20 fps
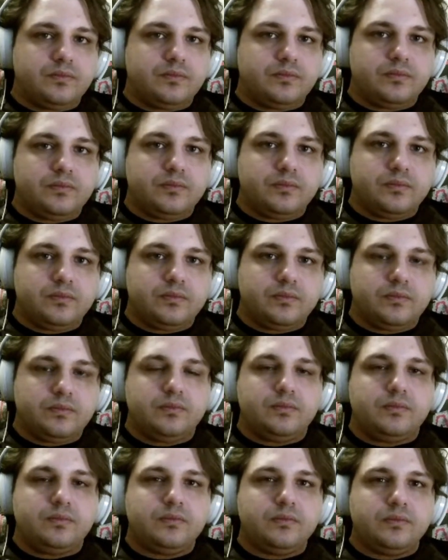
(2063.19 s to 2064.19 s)

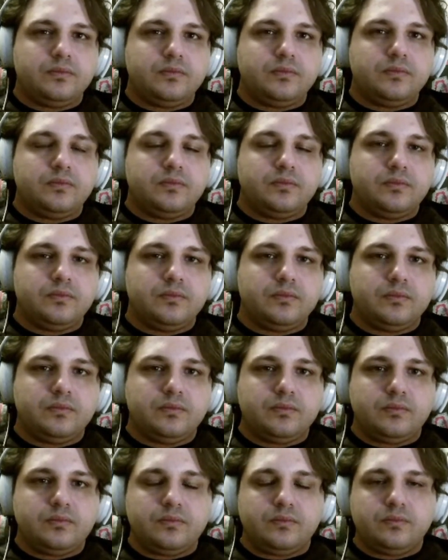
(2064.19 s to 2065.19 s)

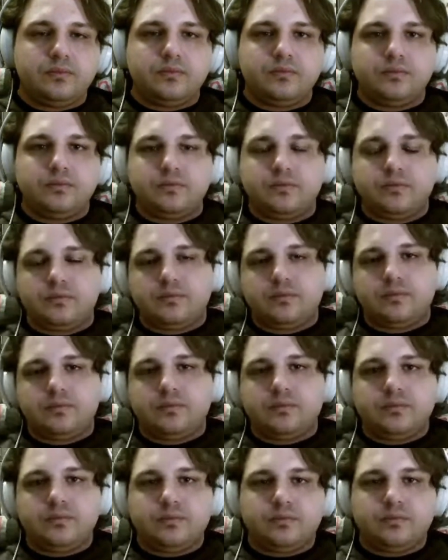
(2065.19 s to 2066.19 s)

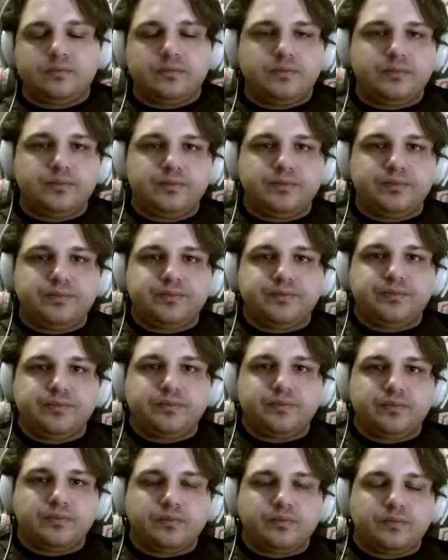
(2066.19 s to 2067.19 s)

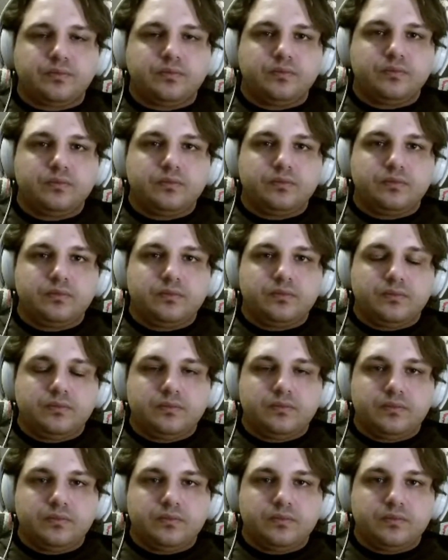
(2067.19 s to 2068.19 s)

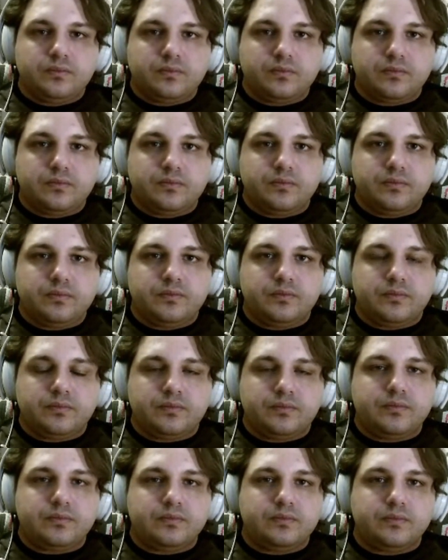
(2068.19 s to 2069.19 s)

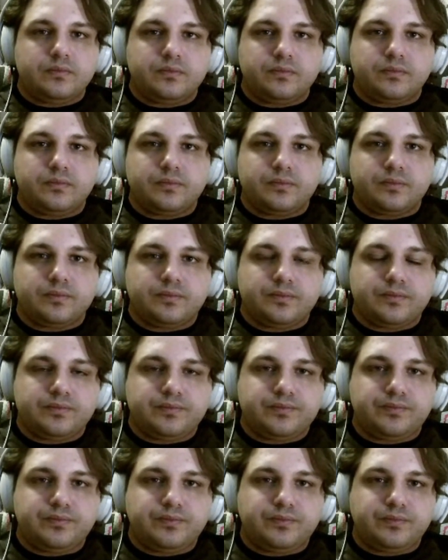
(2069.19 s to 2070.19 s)
No words are spoken by the person on screen.